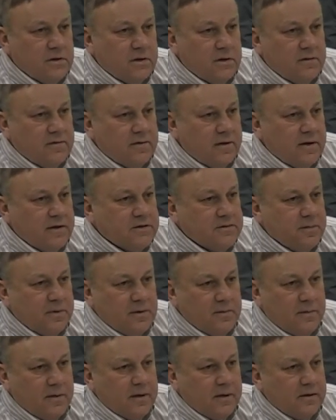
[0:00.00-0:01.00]
They've asked me
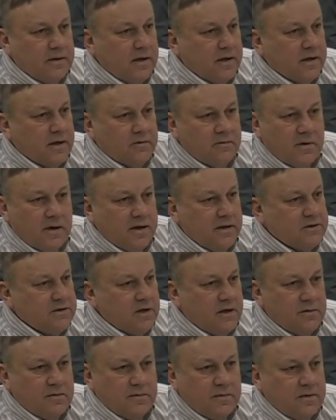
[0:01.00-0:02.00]
about taking a raise.
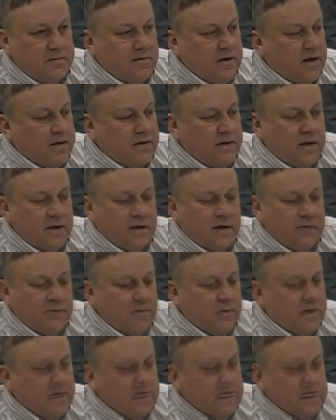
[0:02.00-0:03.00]
I'm not. But I've
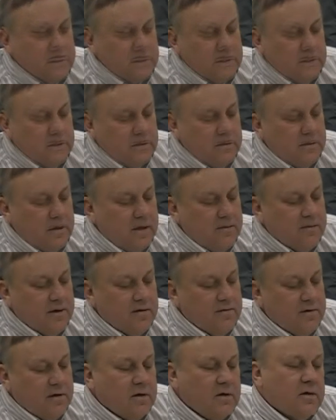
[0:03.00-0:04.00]
given
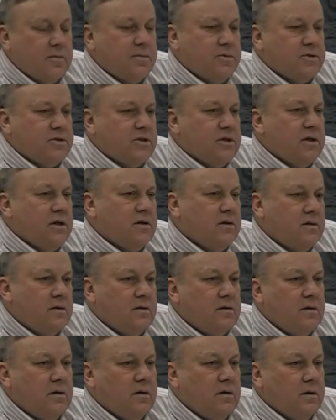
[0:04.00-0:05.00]
100%.
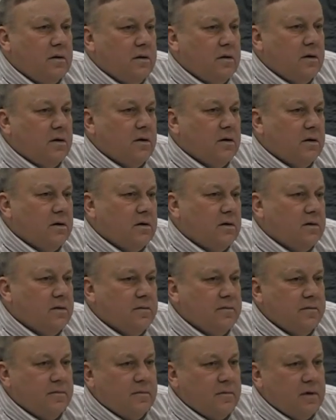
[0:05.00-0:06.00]

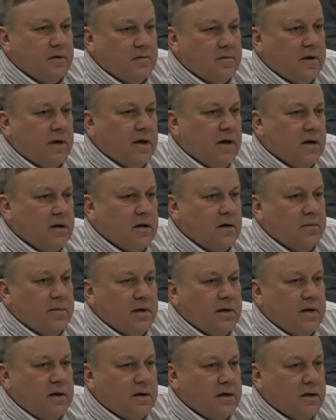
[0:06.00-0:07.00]
Every day I come
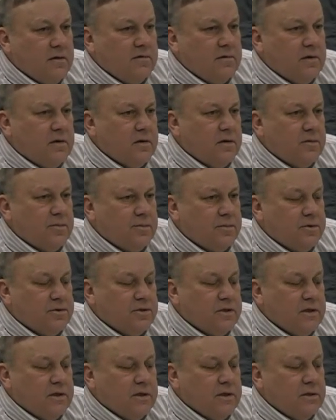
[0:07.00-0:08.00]
in, I give
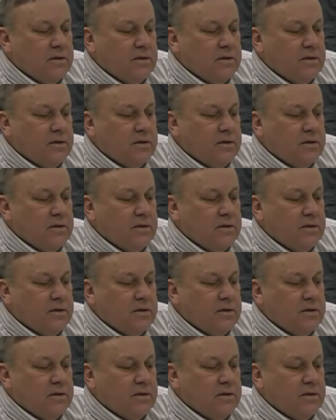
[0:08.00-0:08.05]
100%.